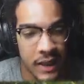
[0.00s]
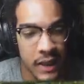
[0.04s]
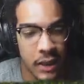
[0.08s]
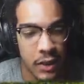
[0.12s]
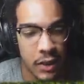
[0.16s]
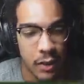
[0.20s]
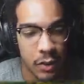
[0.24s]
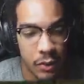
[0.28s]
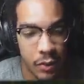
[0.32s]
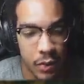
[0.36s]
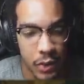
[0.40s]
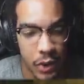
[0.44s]
to
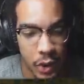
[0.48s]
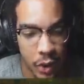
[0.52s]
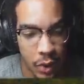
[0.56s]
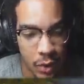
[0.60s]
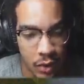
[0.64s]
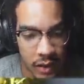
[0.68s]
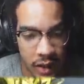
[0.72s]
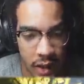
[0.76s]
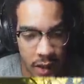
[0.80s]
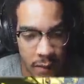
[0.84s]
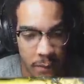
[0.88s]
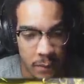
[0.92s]
junk
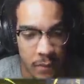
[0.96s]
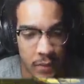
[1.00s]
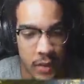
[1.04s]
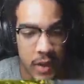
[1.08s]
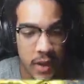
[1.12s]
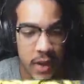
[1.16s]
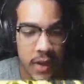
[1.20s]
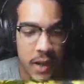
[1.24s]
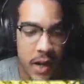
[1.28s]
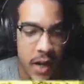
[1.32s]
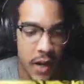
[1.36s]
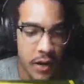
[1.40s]
them.
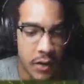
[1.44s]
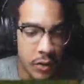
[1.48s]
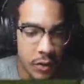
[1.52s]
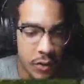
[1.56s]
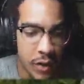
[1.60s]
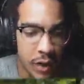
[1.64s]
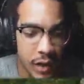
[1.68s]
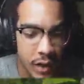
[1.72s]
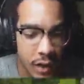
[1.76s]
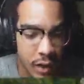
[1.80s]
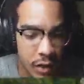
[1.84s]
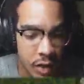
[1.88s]
And you need to
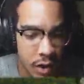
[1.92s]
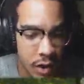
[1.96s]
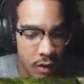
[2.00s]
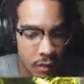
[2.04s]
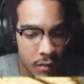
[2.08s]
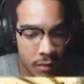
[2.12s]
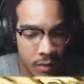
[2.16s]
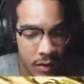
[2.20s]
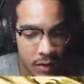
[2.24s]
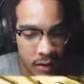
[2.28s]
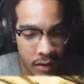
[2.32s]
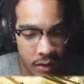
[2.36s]
junk
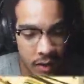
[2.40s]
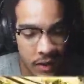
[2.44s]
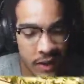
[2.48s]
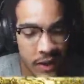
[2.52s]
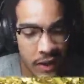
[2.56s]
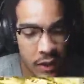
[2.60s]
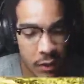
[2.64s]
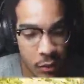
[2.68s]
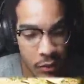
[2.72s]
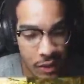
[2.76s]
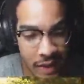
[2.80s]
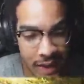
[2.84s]

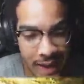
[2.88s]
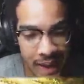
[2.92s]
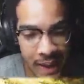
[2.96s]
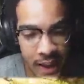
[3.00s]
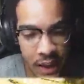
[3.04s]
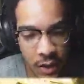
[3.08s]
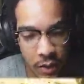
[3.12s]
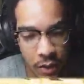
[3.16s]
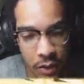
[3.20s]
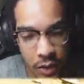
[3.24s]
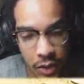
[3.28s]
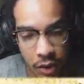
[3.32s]

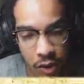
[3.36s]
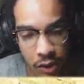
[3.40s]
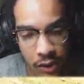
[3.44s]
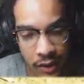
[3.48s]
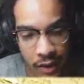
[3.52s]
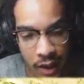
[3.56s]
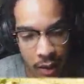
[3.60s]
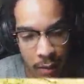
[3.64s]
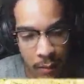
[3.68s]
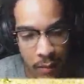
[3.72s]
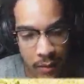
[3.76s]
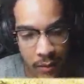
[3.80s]

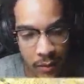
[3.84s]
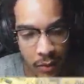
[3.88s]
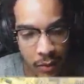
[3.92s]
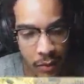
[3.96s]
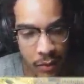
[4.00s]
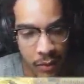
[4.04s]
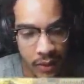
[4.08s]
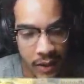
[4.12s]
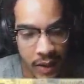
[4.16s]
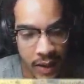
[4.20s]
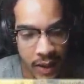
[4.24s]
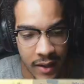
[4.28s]
them to
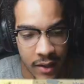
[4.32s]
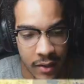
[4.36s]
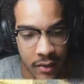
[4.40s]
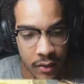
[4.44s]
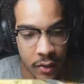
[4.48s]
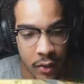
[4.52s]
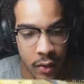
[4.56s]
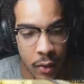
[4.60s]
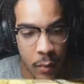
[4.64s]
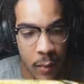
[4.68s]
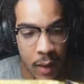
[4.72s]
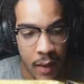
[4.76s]
get the
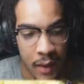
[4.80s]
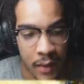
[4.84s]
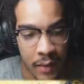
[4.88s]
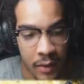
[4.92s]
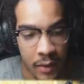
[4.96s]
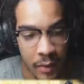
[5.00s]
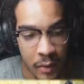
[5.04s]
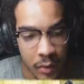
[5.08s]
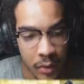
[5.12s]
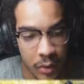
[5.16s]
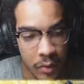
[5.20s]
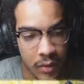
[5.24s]

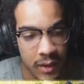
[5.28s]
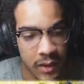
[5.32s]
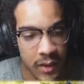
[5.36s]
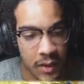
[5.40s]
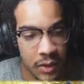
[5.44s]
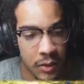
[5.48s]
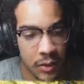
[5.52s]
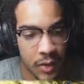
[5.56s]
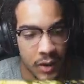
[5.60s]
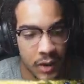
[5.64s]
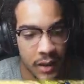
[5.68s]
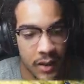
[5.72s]
material that you
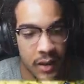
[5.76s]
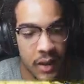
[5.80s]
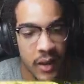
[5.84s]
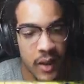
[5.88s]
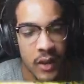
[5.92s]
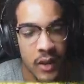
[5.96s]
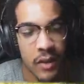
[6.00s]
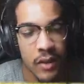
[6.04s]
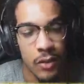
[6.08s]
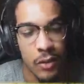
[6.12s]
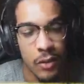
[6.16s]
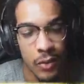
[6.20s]
need
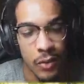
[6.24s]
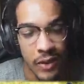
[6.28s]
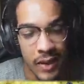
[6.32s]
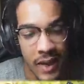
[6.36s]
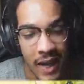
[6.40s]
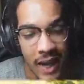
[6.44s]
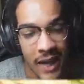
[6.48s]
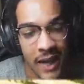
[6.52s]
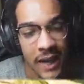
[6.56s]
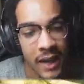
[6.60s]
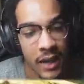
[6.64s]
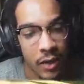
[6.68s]
to then
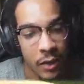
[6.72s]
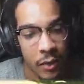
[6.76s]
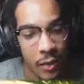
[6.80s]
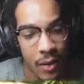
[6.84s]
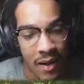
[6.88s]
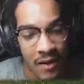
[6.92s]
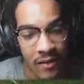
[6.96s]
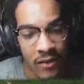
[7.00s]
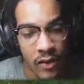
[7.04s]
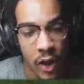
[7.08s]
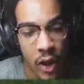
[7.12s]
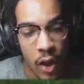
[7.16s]
craft
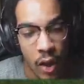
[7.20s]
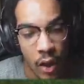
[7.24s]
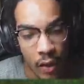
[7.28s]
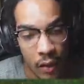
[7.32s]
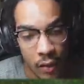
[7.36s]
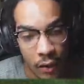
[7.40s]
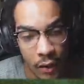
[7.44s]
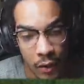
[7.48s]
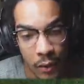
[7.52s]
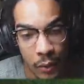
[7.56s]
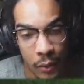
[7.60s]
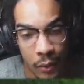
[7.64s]
other
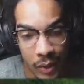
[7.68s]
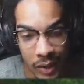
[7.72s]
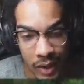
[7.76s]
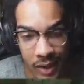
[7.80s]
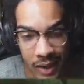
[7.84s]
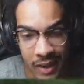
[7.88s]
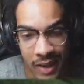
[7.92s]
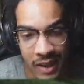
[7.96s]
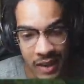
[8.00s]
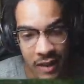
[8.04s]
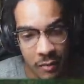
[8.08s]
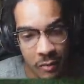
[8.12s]
really
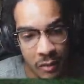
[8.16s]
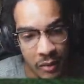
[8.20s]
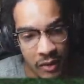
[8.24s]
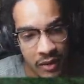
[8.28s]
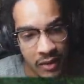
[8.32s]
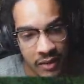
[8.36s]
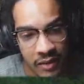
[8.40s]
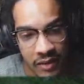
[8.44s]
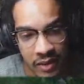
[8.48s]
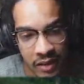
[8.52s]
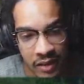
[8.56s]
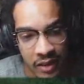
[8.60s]

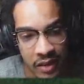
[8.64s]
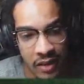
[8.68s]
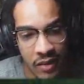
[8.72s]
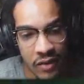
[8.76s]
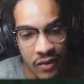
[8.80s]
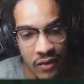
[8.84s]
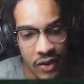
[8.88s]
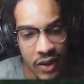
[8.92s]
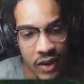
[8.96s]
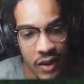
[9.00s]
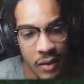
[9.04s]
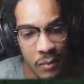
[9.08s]
expensive
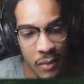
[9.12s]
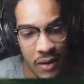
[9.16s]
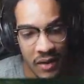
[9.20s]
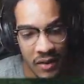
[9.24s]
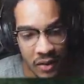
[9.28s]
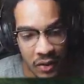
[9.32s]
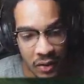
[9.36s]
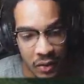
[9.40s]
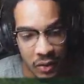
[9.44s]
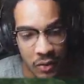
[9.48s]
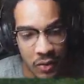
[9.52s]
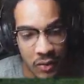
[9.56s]

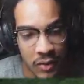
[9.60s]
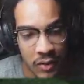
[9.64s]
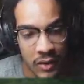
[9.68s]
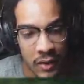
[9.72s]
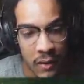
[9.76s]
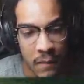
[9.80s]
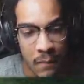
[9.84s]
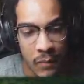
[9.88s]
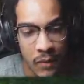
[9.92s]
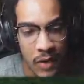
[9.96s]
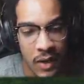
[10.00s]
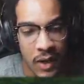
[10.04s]
materials.
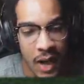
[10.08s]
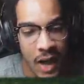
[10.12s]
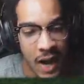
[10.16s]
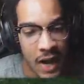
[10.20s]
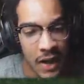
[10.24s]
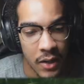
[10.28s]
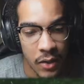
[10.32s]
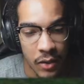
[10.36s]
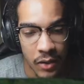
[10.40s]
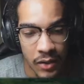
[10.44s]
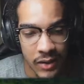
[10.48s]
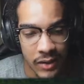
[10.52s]
I know
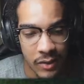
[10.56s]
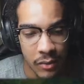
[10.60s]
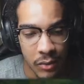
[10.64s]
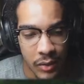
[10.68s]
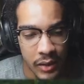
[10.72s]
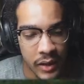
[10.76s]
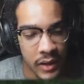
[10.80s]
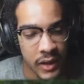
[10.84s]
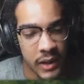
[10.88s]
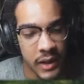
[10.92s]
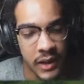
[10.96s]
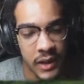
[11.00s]
it's
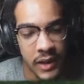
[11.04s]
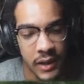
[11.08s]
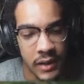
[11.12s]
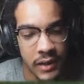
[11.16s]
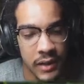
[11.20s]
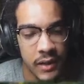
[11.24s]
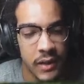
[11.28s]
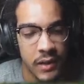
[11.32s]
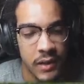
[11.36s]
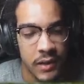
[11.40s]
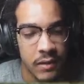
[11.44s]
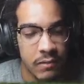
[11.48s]
really
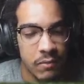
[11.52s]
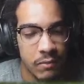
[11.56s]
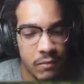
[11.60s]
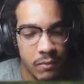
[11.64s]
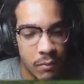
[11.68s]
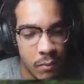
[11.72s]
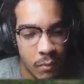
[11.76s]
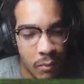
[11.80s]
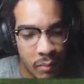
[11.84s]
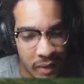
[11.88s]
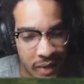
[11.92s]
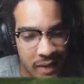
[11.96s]

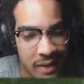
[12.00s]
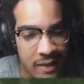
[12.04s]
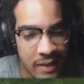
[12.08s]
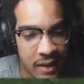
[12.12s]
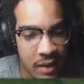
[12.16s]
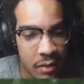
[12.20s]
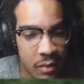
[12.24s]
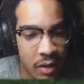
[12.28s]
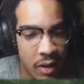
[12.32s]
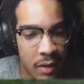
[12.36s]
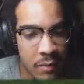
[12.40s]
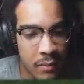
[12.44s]
basic what
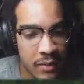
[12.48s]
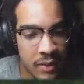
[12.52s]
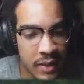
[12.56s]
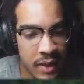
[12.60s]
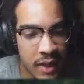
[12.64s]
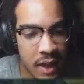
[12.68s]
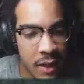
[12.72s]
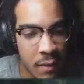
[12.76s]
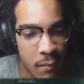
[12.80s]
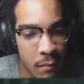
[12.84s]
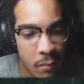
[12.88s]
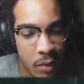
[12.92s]
I'm saying,
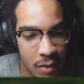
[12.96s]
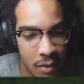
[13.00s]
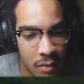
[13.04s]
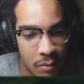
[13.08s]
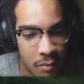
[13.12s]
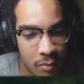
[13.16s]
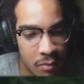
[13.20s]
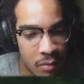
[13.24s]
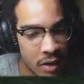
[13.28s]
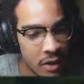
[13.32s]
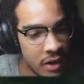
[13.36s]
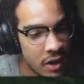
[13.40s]
but
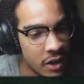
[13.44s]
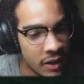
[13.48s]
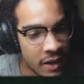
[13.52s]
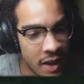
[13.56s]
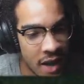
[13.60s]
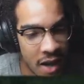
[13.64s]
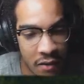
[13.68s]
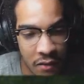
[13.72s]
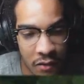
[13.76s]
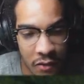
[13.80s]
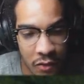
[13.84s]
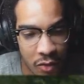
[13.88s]
not
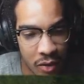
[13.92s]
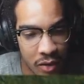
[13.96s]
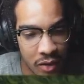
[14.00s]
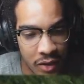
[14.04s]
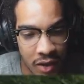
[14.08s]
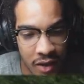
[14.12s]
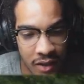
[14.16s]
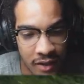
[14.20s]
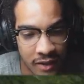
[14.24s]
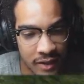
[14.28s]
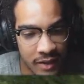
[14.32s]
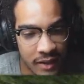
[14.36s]
everyone does
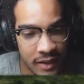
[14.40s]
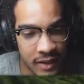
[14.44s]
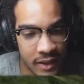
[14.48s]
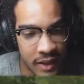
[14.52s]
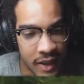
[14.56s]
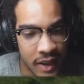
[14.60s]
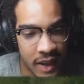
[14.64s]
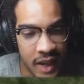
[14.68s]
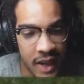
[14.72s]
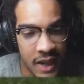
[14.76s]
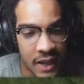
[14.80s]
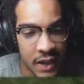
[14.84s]
it,
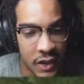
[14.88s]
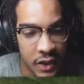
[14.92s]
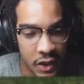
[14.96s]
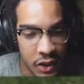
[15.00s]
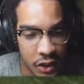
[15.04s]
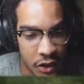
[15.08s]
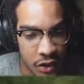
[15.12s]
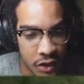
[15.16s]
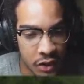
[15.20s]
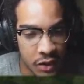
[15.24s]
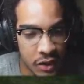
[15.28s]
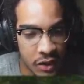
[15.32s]
and you
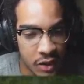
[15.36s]
should